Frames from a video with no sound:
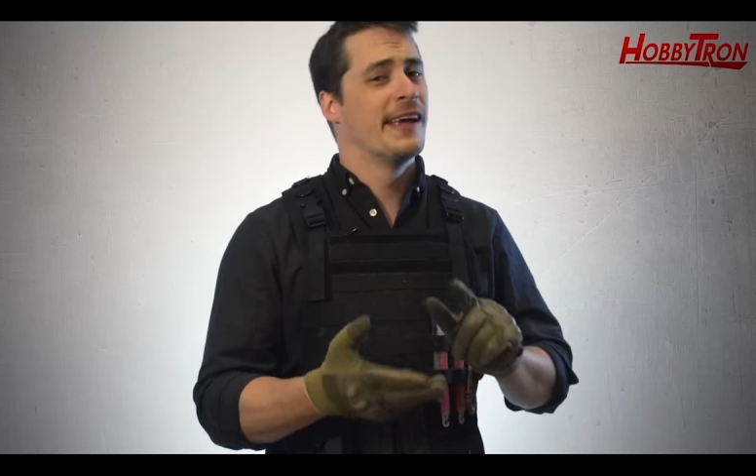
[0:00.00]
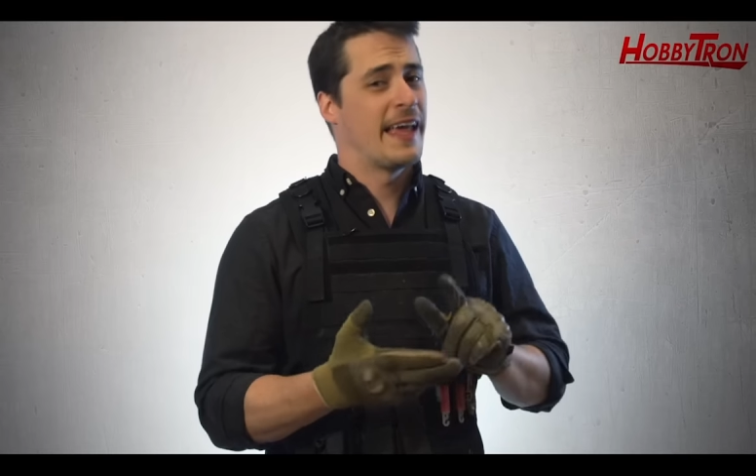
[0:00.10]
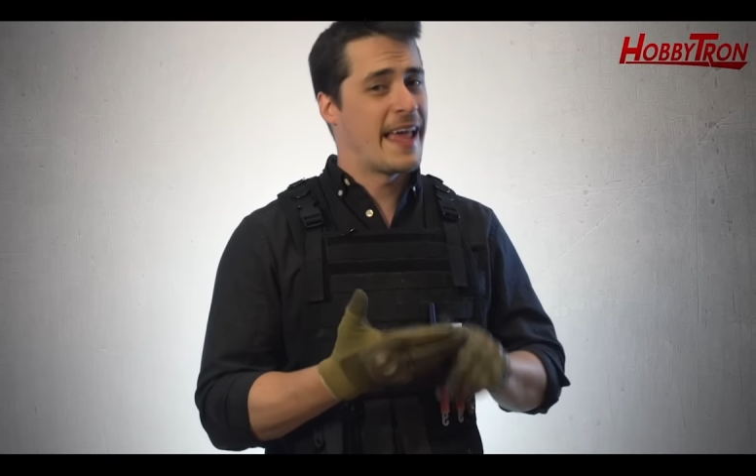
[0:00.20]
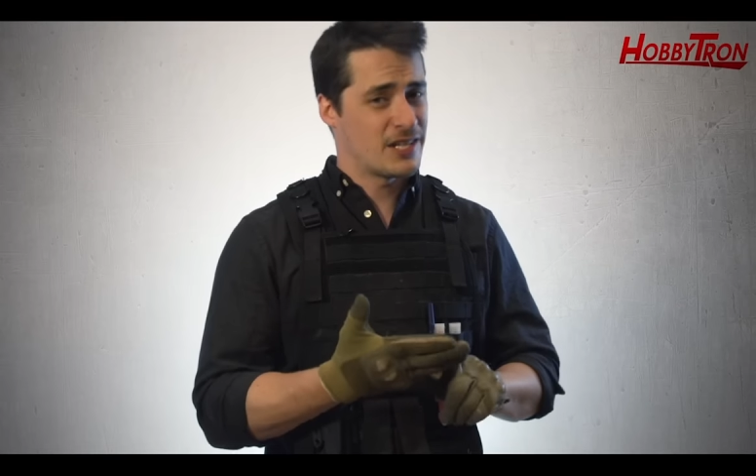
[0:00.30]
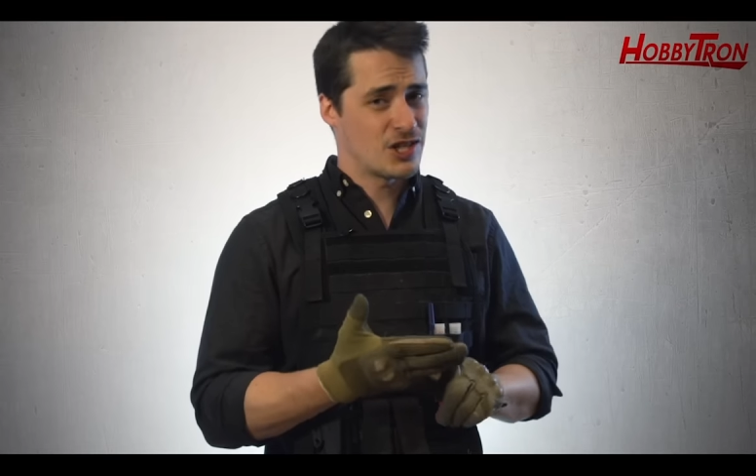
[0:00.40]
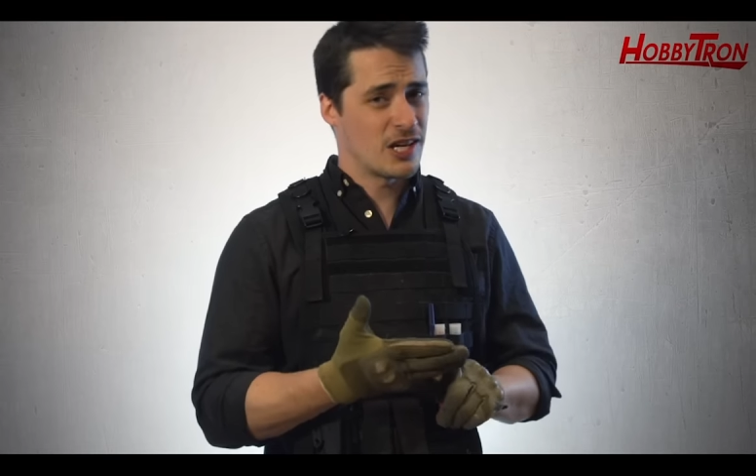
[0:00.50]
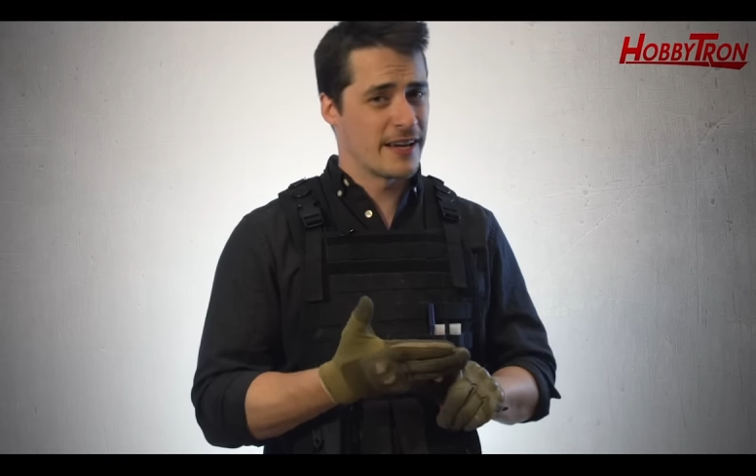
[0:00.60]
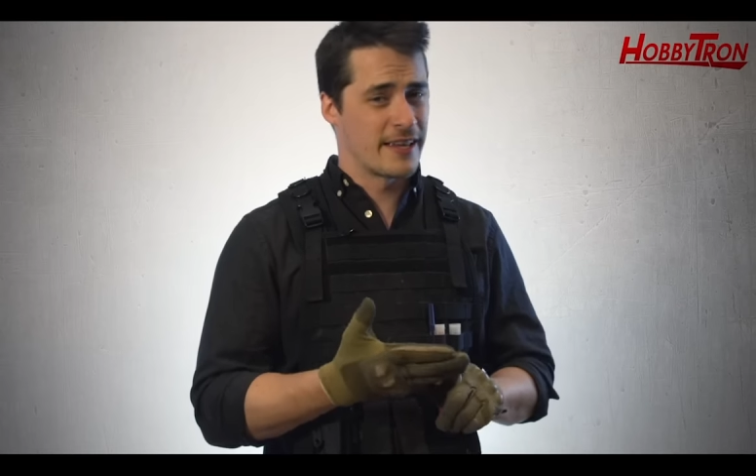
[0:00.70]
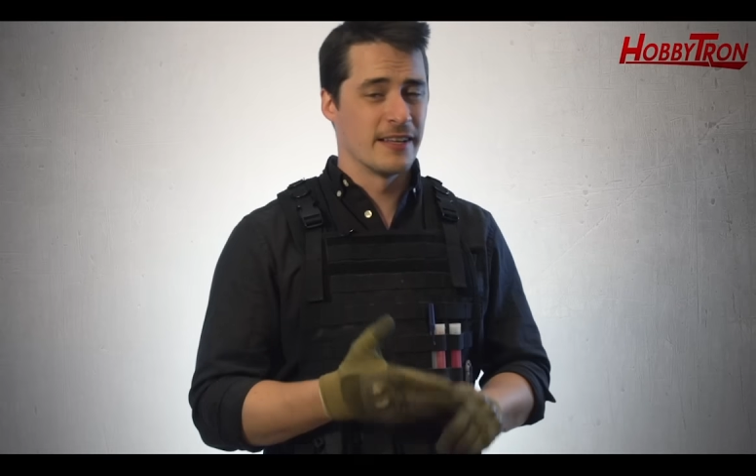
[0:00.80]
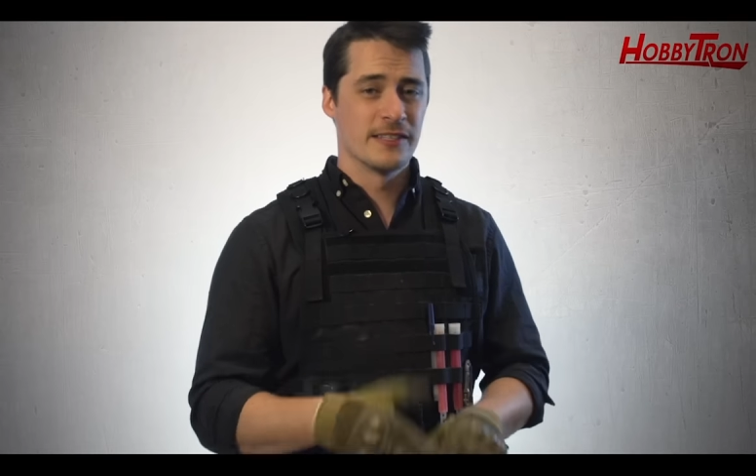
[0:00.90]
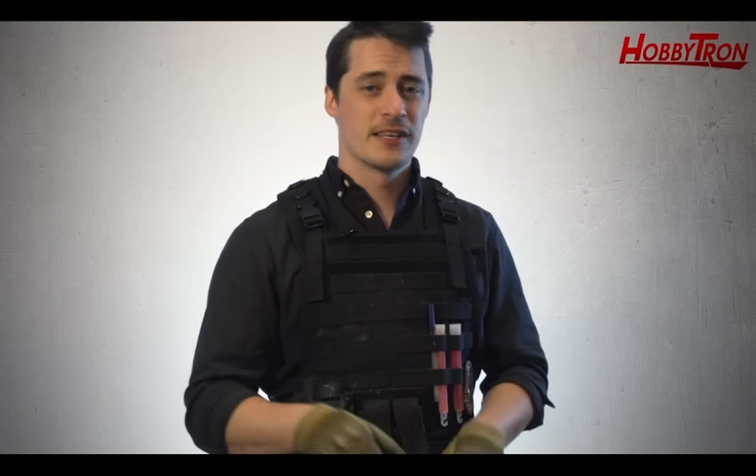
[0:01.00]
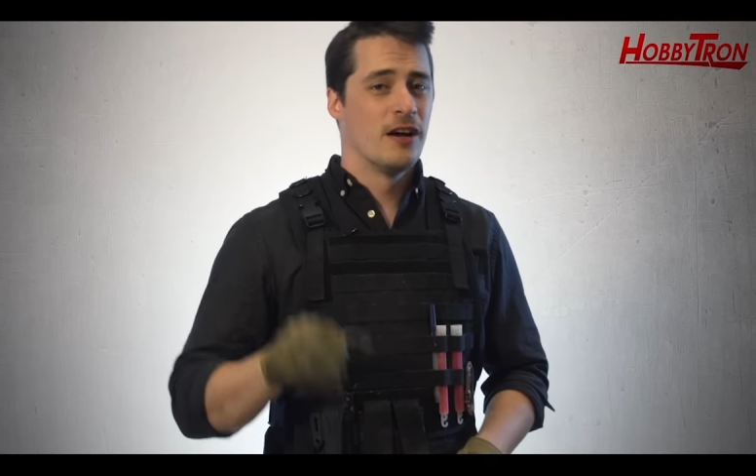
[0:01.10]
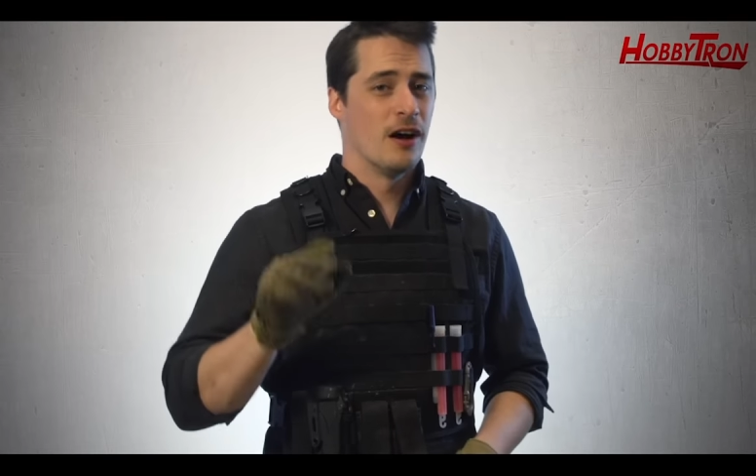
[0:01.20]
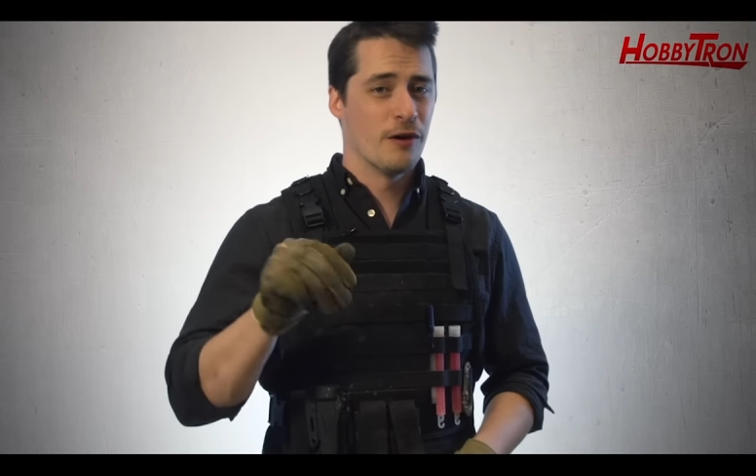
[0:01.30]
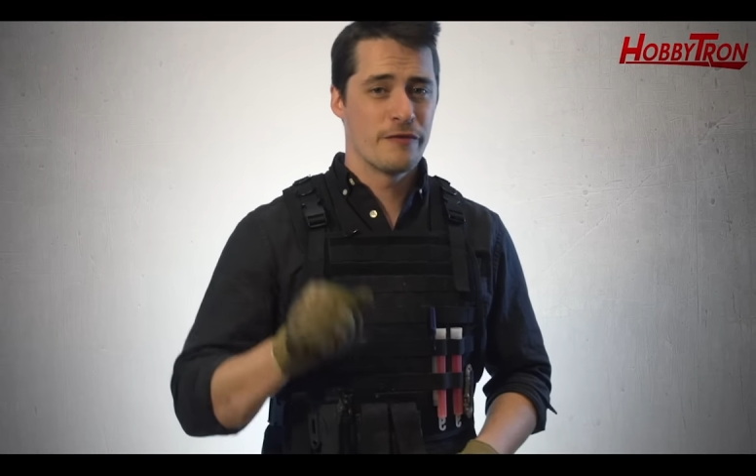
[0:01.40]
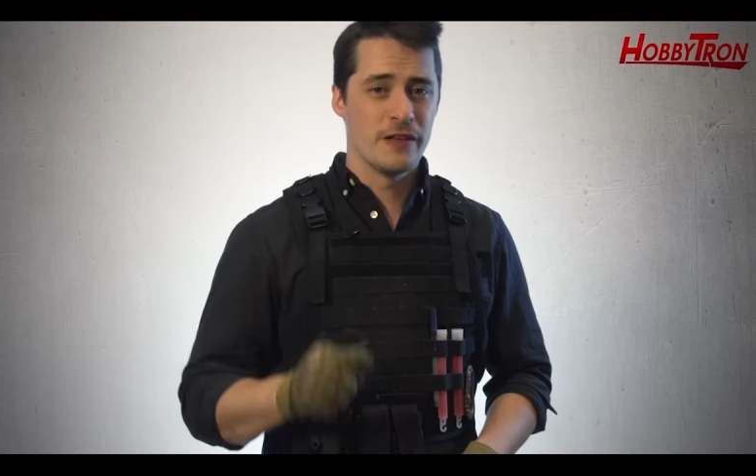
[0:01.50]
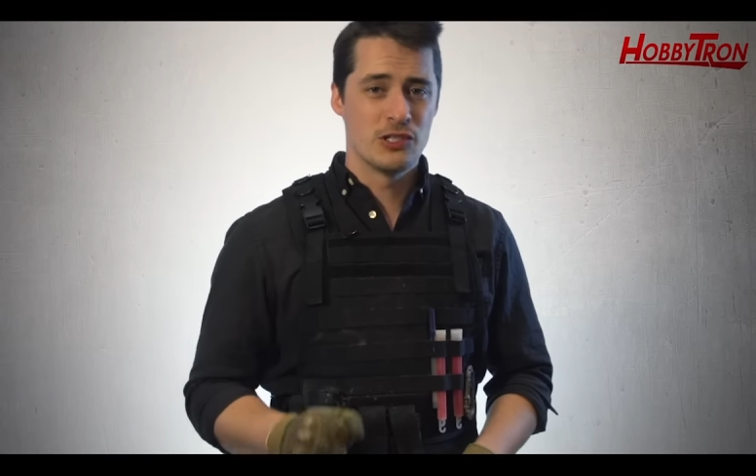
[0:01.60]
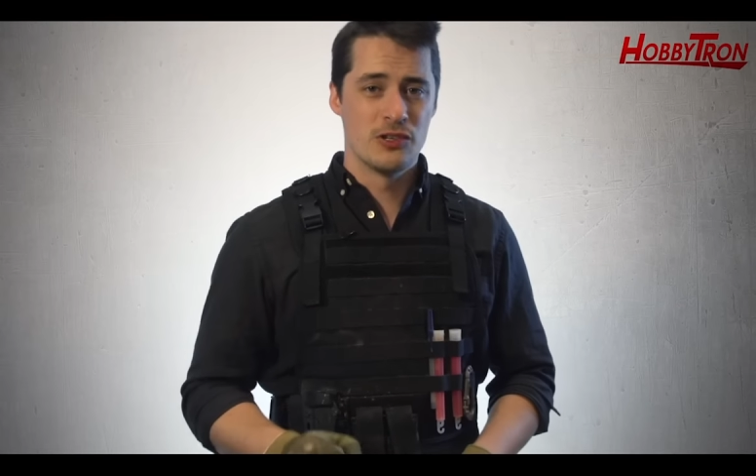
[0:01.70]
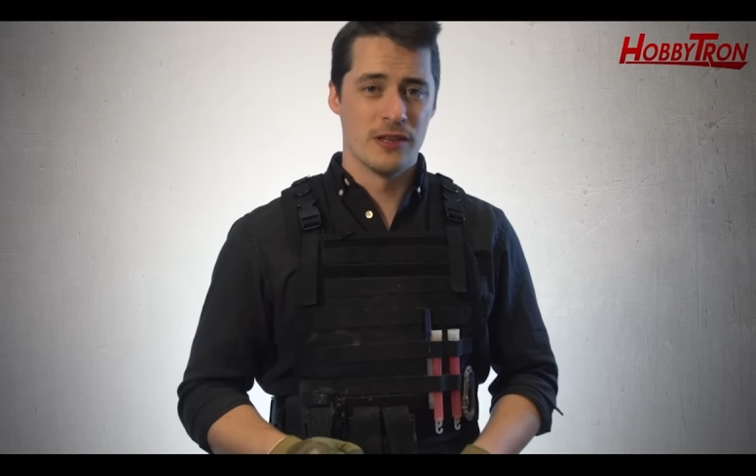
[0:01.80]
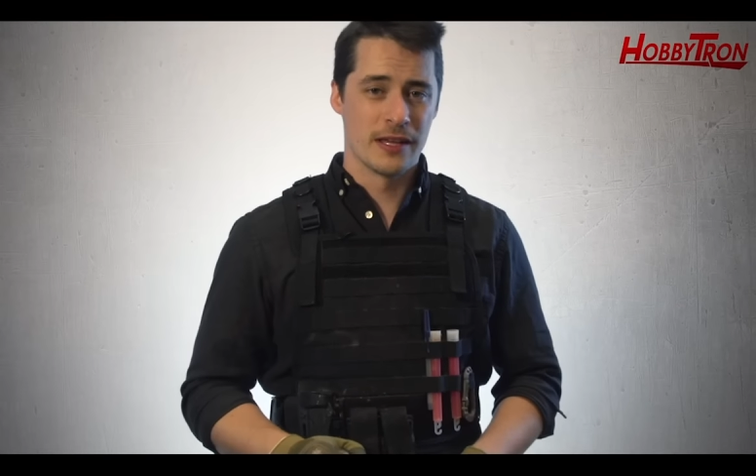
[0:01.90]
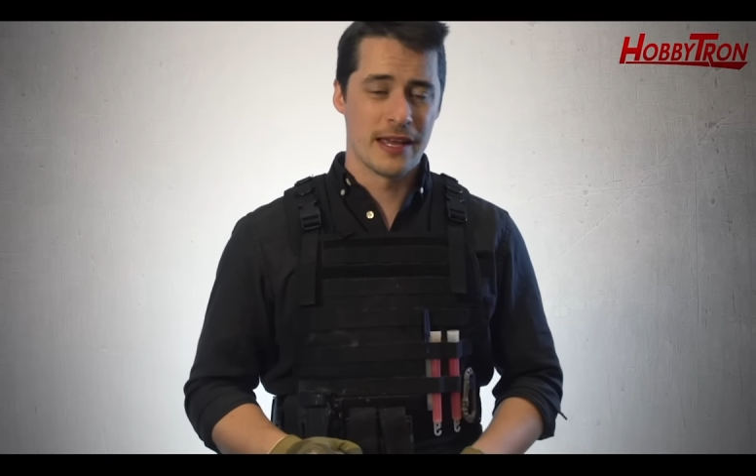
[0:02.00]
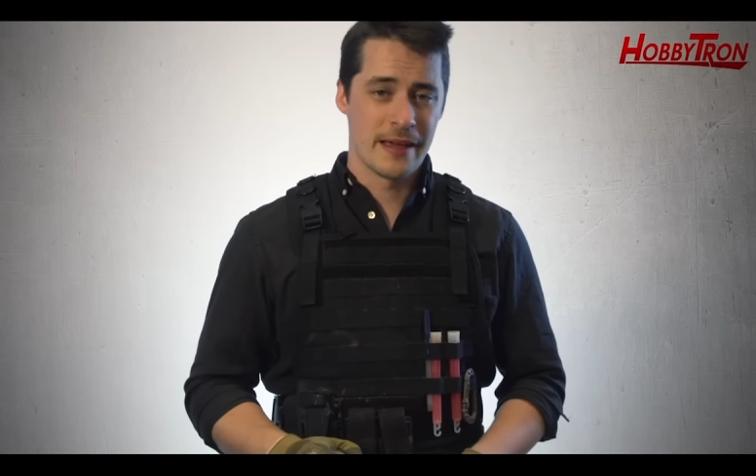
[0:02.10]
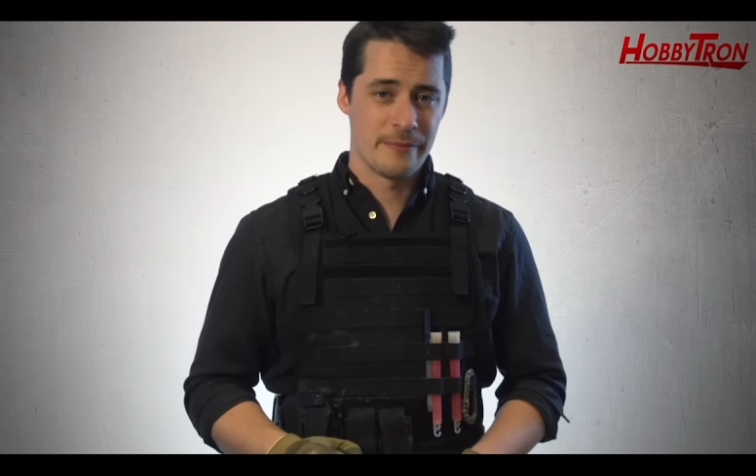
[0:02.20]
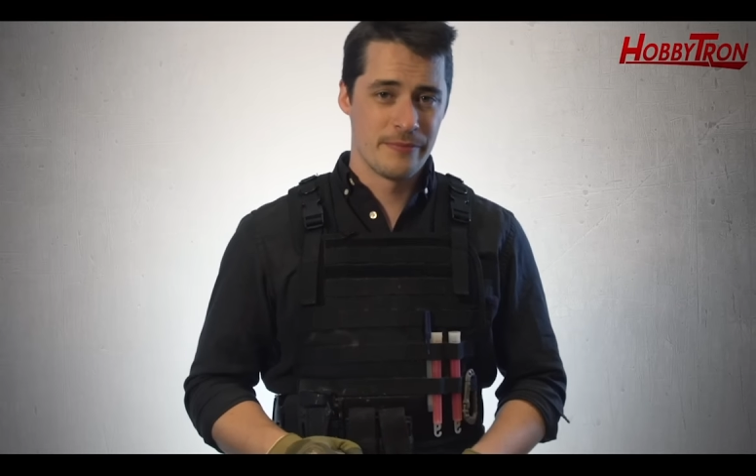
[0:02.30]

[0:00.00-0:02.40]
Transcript: and shotguns, all featured in the game.